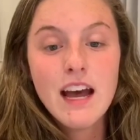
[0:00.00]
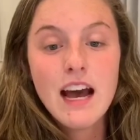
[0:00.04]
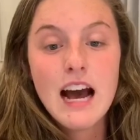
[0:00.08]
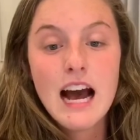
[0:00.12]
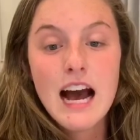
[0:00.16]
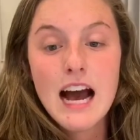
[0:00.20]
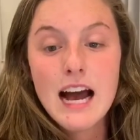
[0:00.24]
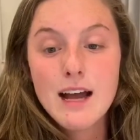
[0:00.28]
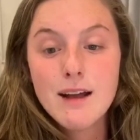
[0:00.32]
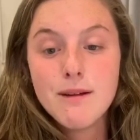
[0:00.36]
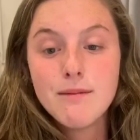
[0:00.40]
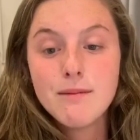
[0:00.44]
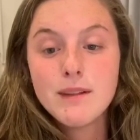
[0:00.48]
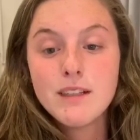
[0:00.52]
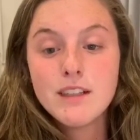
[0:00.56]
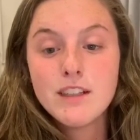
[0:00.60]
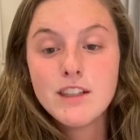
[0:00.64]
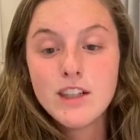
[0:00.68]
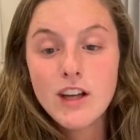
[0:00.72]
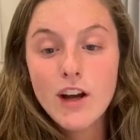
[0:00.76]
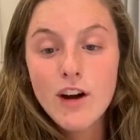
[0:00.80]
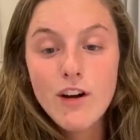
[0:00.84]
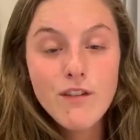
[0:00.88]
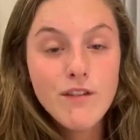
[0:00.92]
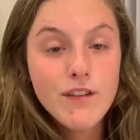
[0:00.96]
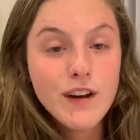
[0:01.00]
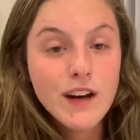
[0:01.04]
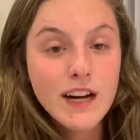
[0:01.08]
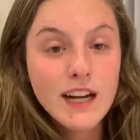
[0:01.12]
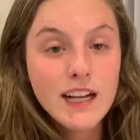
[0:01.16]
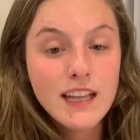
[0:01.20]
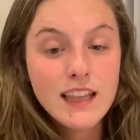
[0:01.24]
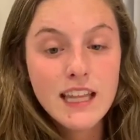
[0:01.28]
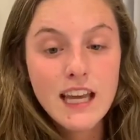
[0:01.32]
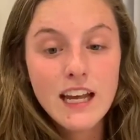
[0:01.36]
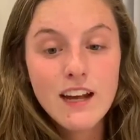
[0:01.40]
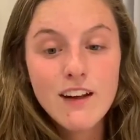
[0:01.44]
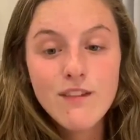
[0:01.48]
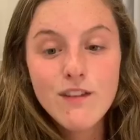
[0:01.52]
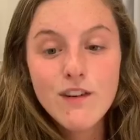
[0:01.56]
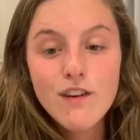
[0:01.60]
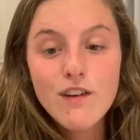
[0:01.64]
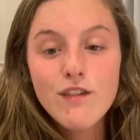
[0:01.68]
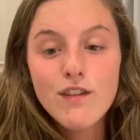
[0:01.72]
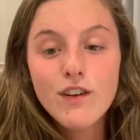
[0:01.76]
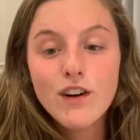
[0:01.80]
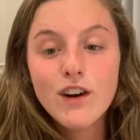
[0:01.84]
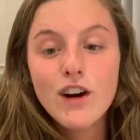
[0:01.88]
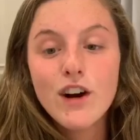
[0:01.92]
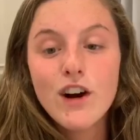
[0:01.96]
I am so very thankful
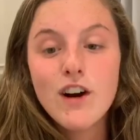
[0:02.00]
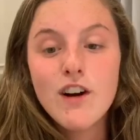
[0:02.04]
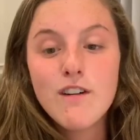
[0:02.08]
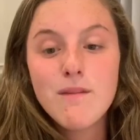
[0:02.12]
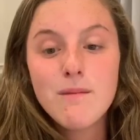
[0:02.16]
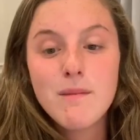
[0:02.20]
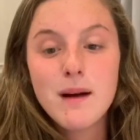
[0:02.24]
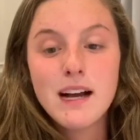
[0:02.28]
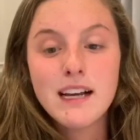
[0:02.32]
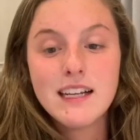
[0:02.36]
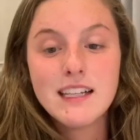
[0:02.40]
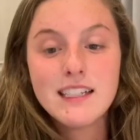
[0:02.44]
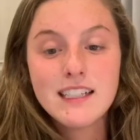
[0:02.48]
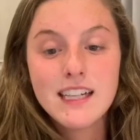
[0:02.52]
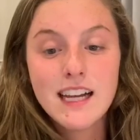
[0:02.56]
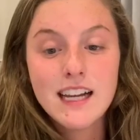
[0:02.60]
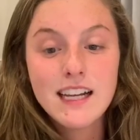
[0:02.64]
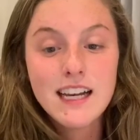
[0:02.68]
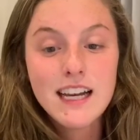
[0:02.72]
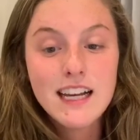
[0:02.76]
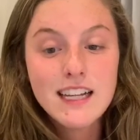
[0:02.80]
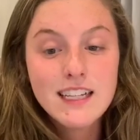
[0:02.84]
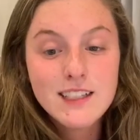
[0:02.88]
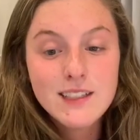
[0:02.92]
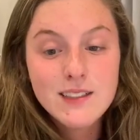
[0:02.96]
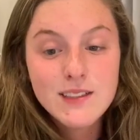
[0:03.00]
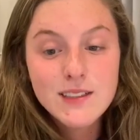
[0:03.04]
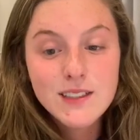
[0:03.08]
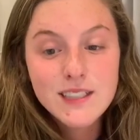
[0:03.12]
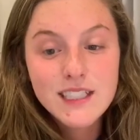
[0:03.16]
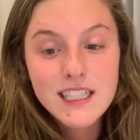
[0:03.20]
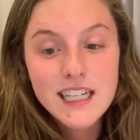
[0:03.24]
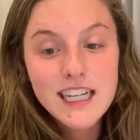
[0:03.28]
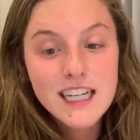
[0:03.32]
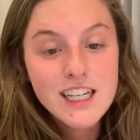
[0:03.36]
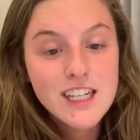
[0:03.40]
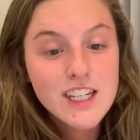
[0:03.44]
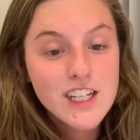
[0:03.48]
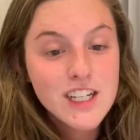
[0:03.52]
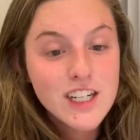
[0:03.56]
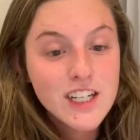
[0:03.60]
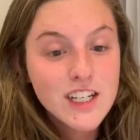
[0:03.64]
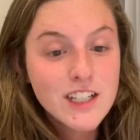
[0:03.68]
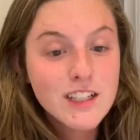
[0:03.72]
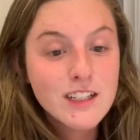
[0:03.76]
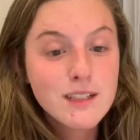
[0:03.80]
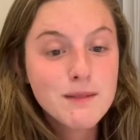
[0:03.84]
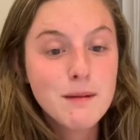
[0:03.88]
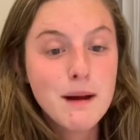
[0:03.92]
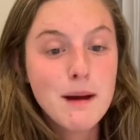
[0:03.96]
for all of my Sunday school
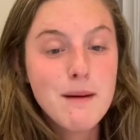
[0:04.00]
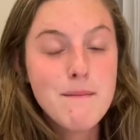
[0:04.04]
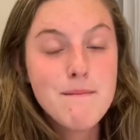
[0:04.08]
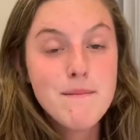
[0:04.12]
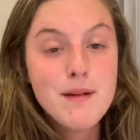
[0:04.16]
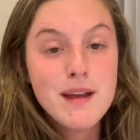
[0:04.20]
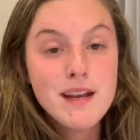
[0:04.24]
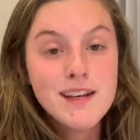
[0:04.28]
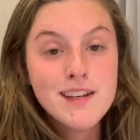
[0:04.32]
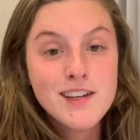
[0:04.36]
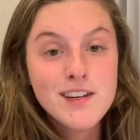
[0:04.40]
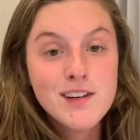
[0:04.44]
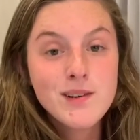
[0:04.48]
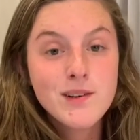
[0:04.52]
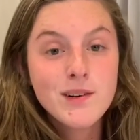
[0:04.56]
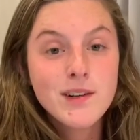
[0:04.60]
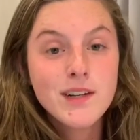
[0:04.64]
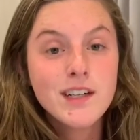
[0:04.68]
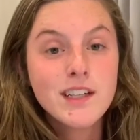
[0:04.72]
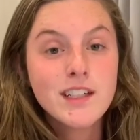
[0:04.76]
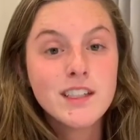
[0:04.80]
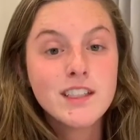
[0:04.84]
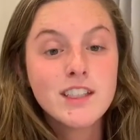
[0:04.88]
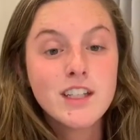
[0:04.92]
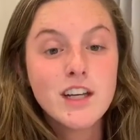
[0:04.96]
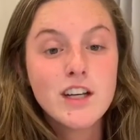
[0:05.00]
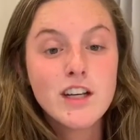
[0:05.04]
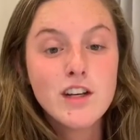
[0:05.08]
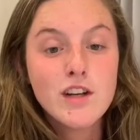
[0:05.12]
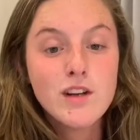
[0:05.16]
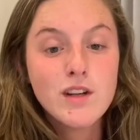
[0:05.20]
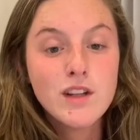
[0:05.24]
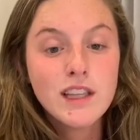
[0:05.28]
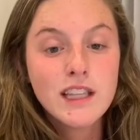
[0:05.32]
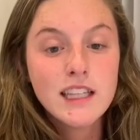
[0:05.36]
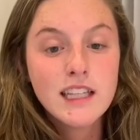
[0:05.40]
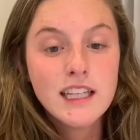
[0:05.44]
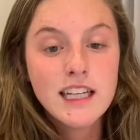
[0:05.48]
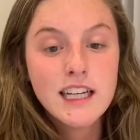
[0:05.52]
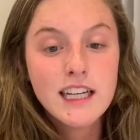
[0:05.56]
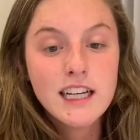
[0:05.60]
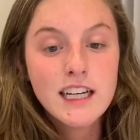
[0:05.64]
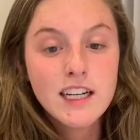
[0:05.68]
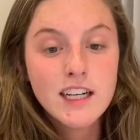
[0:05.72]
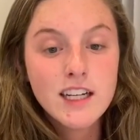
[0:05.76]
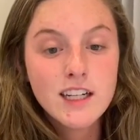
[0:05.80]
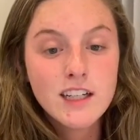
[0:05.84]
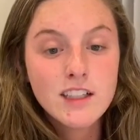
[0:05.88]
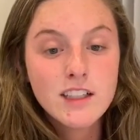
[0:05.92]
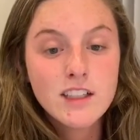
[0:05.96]
teachers, my mentors, youth
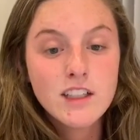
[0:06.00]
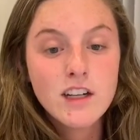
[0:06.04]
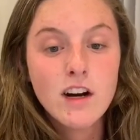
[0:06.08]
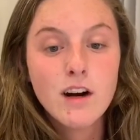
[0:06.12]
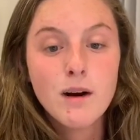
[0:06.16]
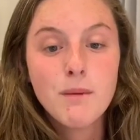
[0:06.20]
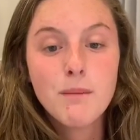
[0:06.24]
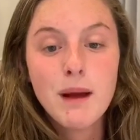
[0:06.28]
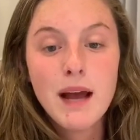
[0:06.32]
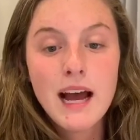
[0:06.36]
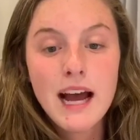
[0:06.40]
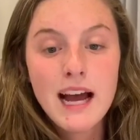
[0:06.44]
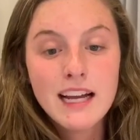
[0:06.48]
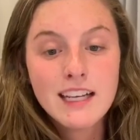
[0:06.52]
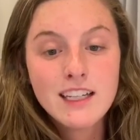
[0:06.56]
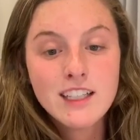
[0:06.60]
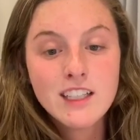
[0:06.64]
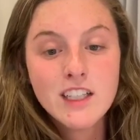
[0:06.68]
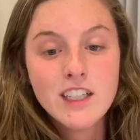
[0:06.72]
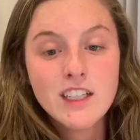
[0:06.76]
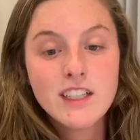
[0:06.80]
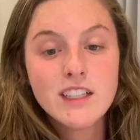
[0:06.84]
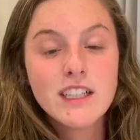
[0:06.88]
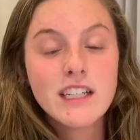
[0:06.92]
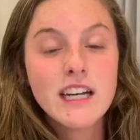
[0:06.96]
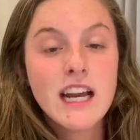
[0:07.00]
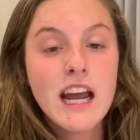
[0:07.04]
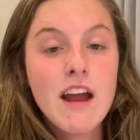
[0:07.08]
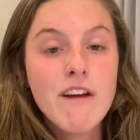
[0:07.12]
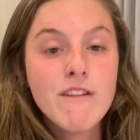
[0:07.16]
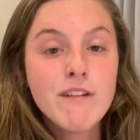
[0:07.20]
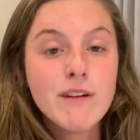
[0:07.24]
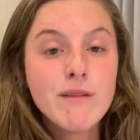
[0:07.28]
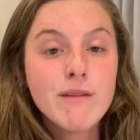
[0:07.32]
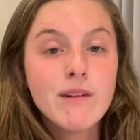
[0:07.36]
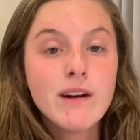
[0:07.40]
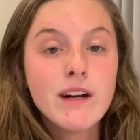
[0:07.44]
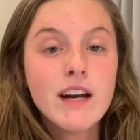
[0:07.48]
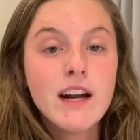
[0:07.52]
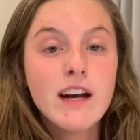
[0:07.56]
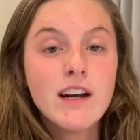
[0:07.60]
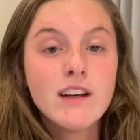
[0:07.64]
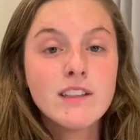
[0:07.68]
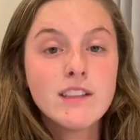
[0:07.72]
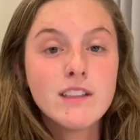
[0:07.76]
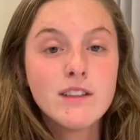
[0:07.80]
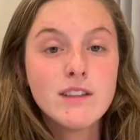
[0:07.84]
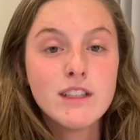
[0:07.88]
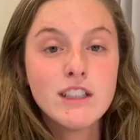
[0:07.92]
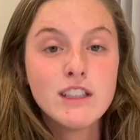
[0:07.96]
leaders, our pastors, and everyone
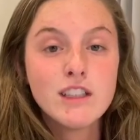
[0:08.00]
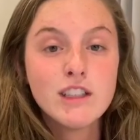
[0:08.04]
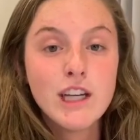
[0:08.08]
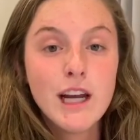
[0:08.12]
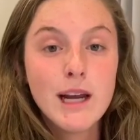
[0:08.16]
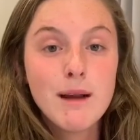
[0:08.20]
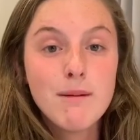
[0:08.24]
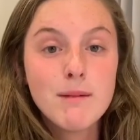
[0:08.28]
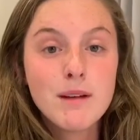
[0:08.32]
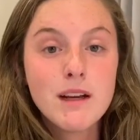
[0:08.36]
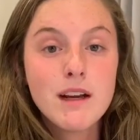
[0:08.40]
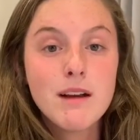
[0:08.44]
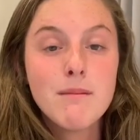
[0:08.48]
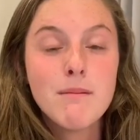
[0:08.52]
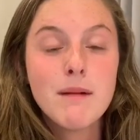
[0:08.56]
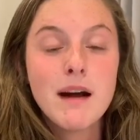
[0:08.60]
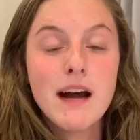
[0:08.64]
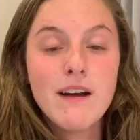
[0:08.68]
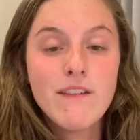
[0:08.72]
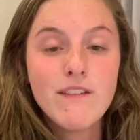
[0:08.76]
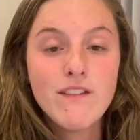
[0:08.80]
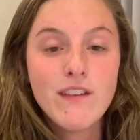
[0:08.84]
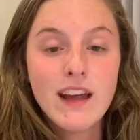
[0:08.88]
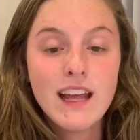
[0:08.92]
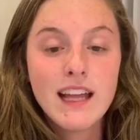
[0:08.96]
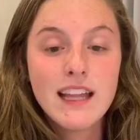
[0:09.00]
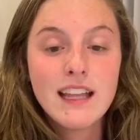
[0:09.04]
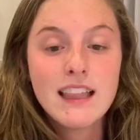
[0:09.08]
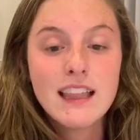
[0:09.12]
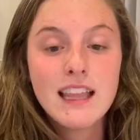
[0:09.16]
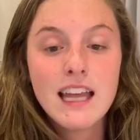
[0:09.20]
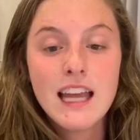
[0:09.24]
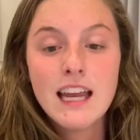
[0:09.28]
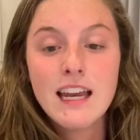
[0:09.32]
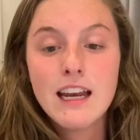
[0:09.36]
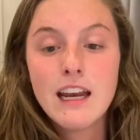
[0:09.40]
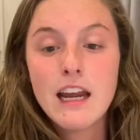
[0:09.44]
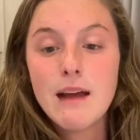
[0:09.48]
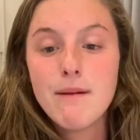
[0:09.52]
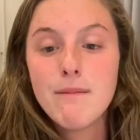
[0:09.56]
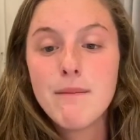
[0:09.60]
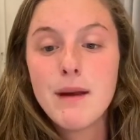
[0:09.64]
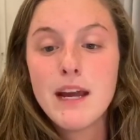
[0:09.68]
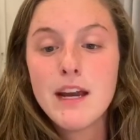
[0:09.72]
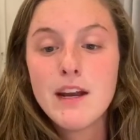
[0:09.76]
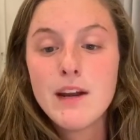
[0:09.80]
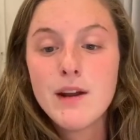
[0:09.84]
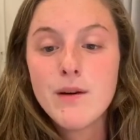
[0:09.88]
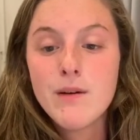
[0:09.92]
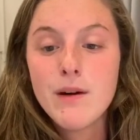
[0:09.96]
else who has shaped my faith and
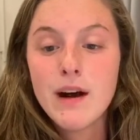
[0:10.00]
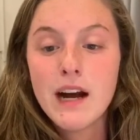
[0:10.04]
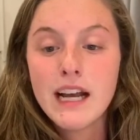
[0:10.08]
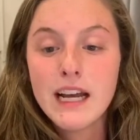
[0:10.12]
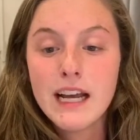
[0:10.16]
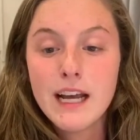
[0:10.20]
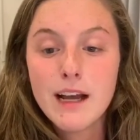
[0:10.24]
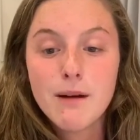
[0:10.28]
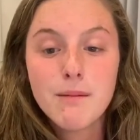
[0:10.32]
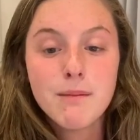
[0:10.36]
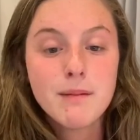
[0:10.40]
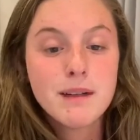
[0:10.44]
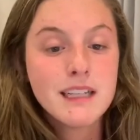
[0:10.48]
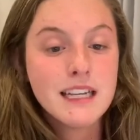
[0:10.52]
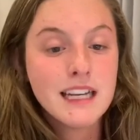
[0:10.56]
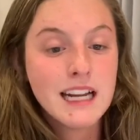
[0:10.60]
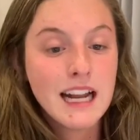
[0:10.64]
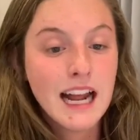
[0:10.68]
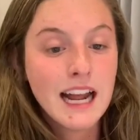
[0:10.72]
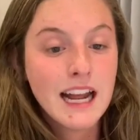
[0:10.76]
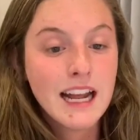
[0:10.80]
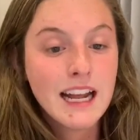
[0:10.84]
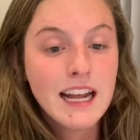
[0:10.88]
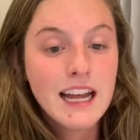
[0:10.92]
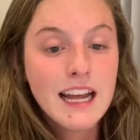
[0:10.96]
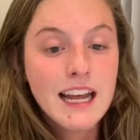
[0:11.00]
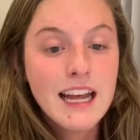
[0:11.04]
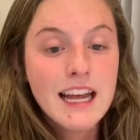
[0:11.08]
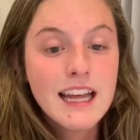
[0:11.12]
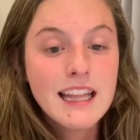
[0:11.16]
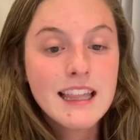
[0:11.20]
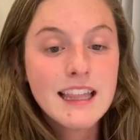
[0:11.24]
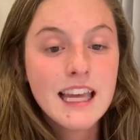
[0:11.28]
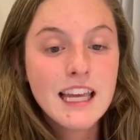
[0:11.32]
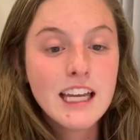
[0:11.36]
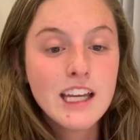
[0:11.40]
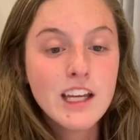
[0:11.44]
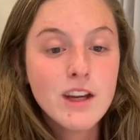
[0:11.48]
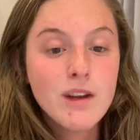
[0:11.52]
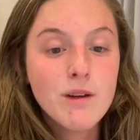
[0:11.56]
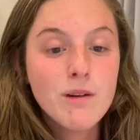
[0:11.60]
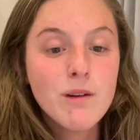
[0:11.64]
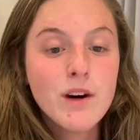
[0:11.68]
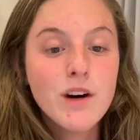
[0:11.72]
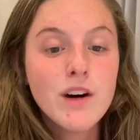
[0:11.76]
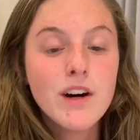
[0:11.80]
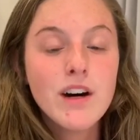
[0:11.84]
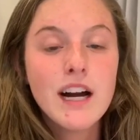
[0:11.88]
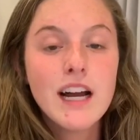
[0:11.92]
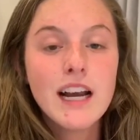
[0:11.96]
made who I am today. Thank you
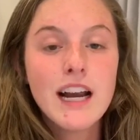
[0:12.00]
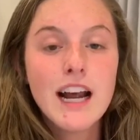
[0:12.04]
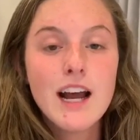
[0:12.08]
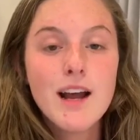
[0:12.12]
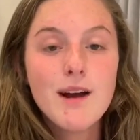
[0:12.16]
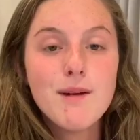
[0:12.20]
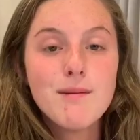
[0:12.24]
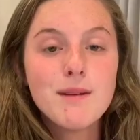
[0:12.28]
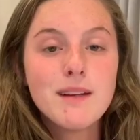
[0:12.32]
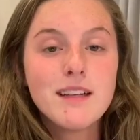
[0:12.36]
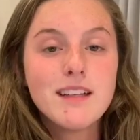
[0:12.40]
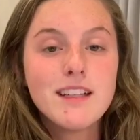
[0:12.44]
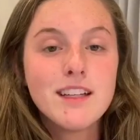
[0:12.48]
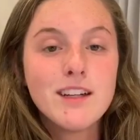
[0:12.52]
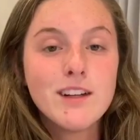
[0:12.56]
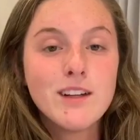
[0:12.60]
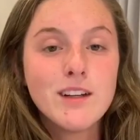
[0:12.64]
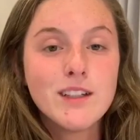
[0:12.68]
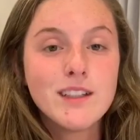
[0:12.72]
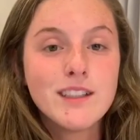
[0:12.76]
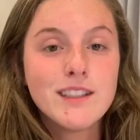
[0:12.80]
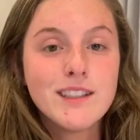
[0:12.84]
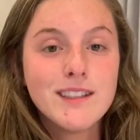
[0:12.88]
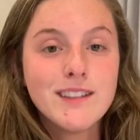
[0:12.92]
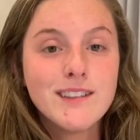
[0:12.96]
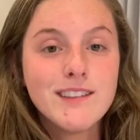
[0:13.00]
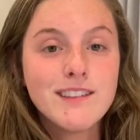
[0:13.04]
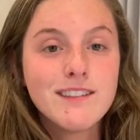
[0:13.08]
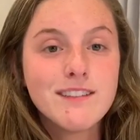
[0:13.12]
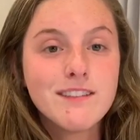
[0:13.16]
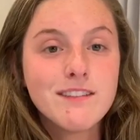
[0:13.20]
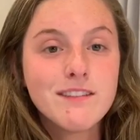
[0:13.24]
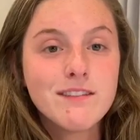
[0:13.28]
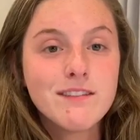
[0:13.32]
all, and I hope to see you all soon.